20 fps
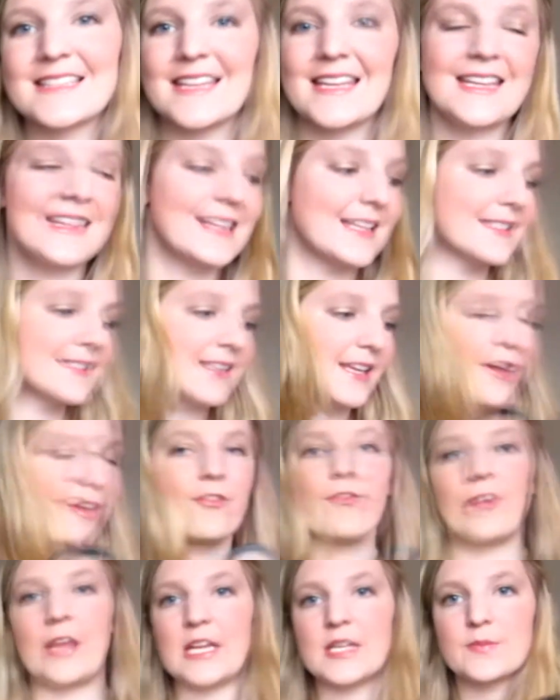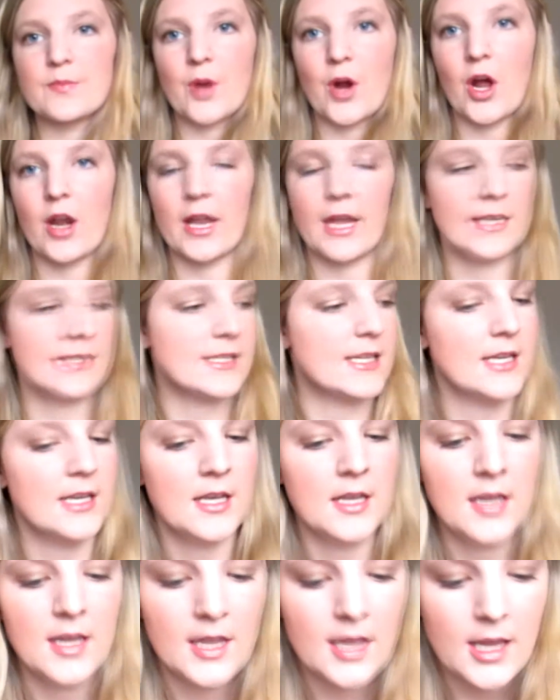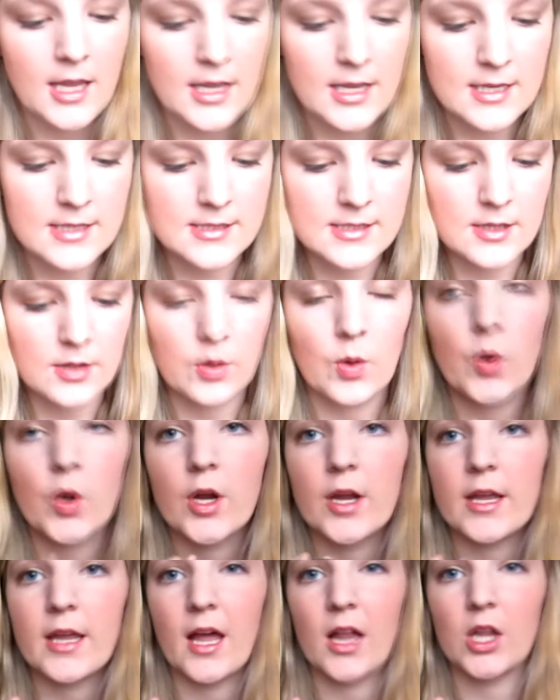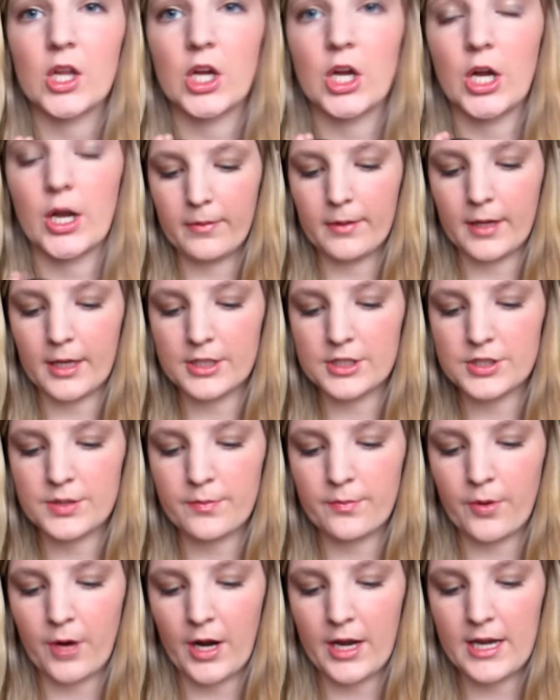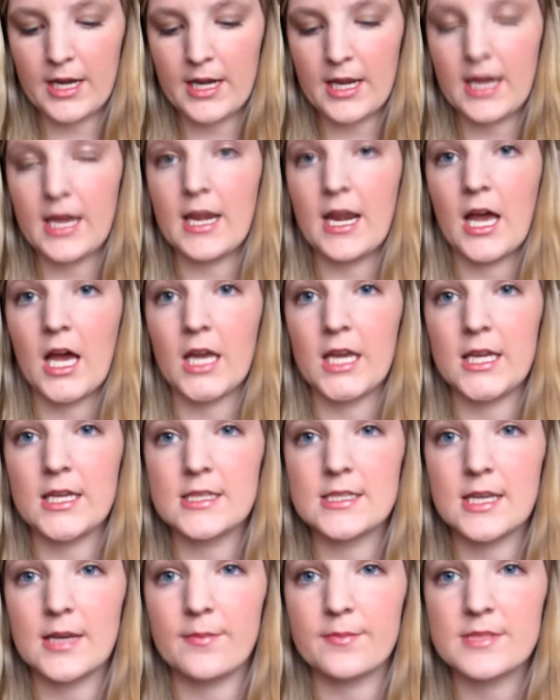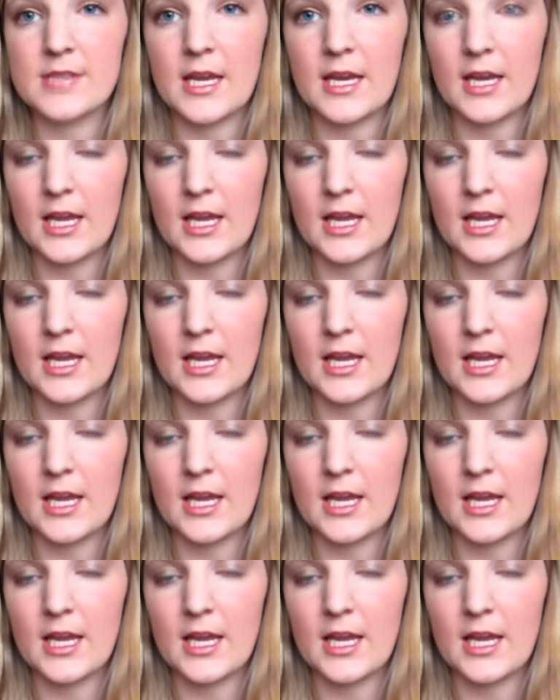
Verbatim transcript: thing that's like a face product is the Laura Geller Blush and Brighten in Honey Dipped.